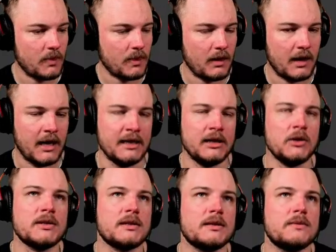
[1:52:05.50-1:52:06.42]
and he looked.
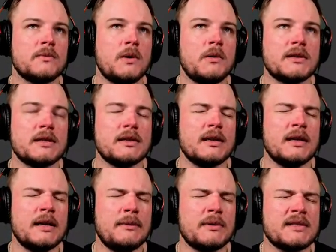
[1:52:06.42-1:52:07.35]
What was it?
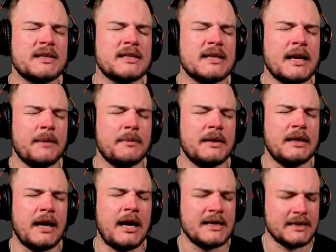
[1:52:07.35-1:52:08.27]
What's his name? The
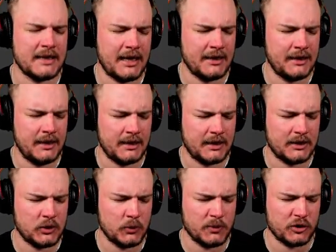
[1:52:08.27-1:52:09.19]
Icelandic
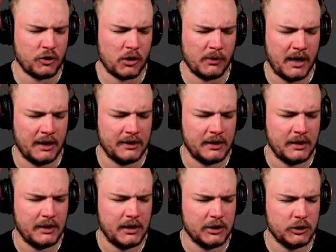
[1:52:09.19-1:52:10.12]
super strongman,
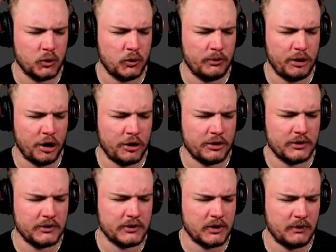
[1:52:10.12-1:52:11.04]
Torbjörn
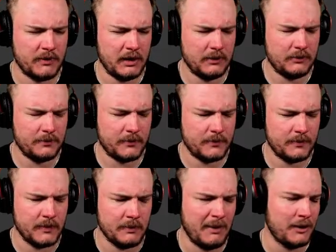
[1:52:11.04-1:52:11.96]
something, the
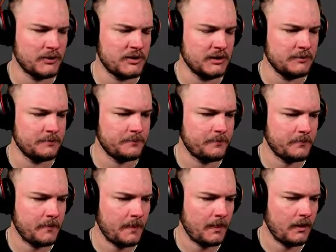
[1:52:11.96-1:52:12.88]
mountain.
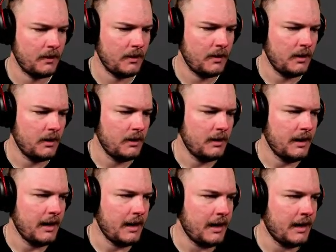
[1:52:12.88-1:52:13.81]

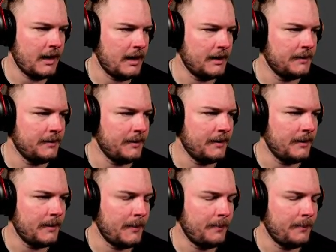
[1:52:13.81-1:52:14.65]
And I